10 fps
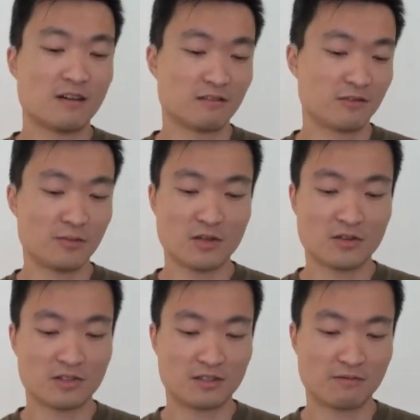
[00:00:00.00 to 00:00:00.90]
to be
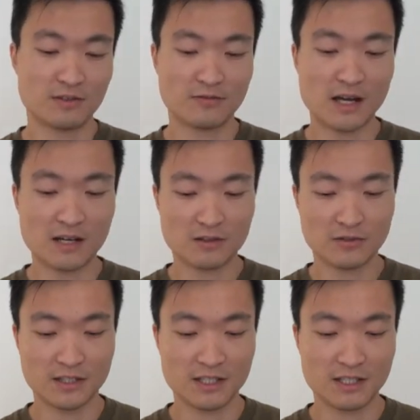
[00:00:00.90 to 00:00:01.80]
honest, the valve
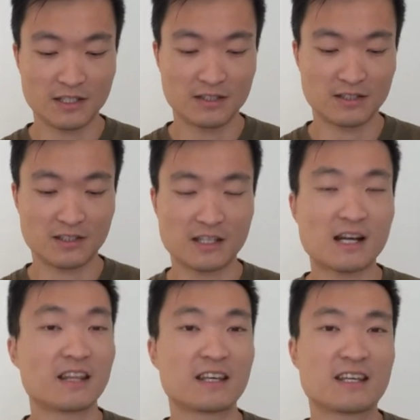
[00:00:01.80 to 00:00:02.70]
is, I
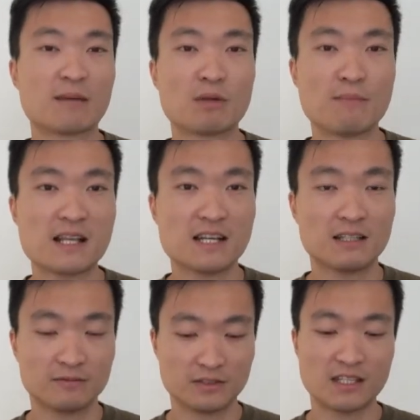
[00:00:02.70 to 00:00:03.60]
think it can be better.
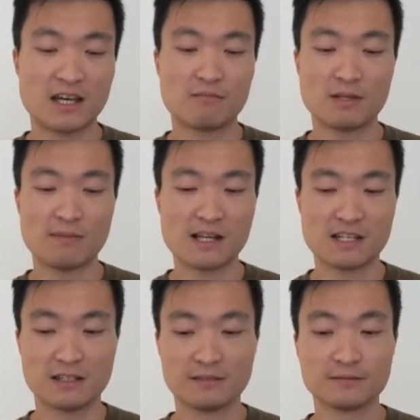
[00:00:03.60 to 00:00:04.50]
It can be better.
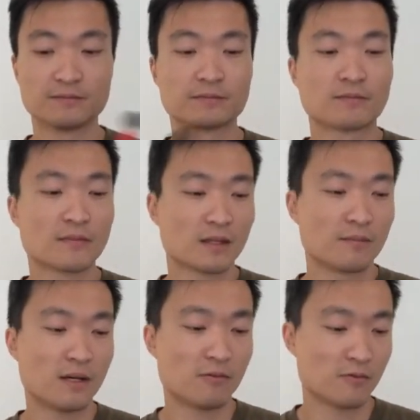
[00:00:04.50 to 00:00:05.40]

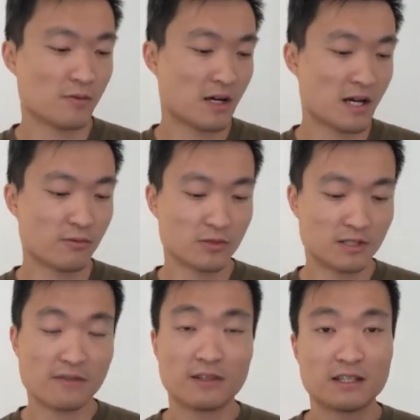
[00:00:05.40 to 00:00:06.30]
But I would
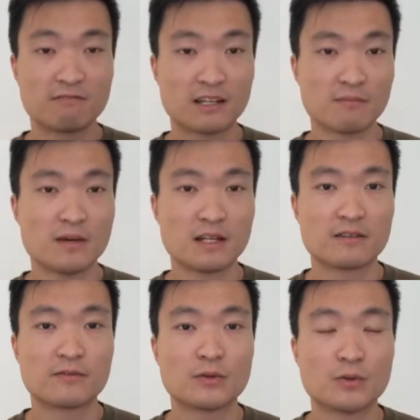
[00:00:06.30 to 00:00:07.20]
definitely recommend
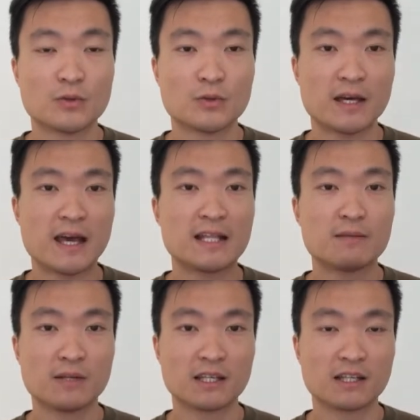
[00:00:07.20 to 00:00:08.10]
for any
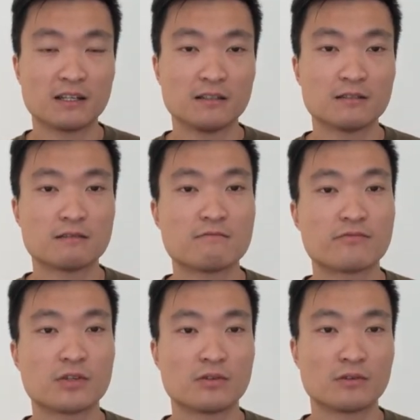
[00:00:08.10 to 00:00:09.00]
beginner
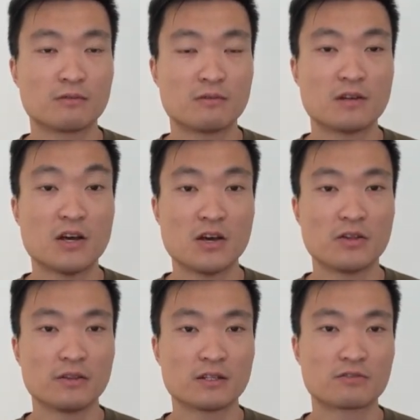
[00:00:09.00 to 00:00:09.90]
to learn
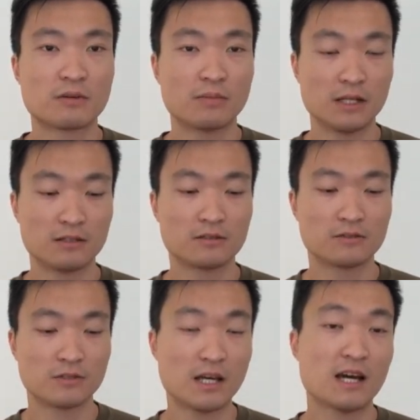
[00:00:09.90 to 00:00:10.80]
the trumpet
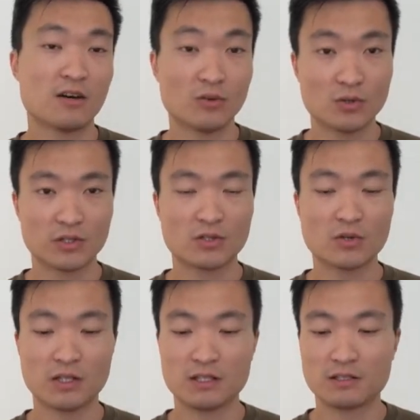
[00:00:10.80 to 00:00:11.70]
or the
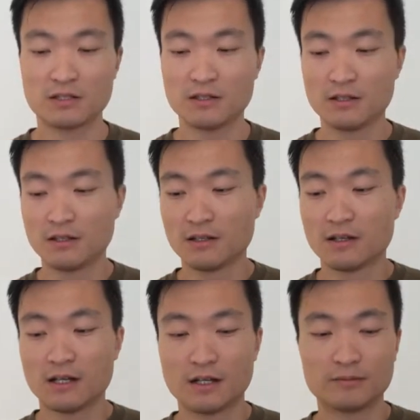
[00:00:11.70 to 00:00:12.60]
cornet,
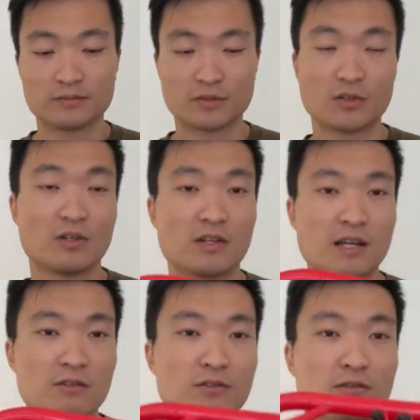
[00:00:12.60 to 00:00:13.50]
to learn how
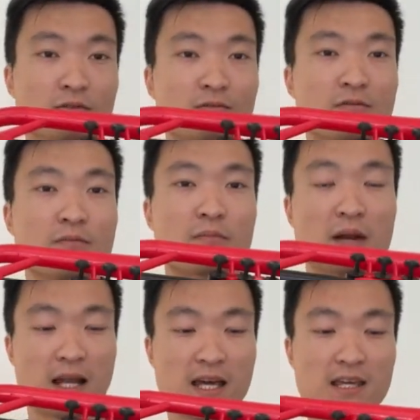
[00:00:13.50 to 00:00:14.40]
to
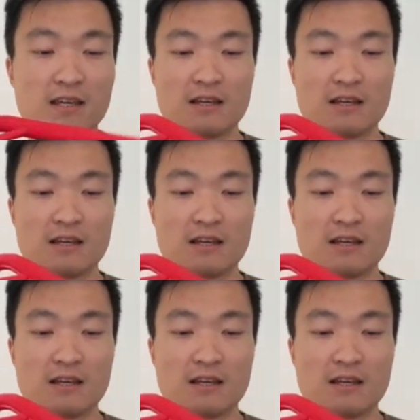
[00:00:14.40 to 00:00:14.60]
play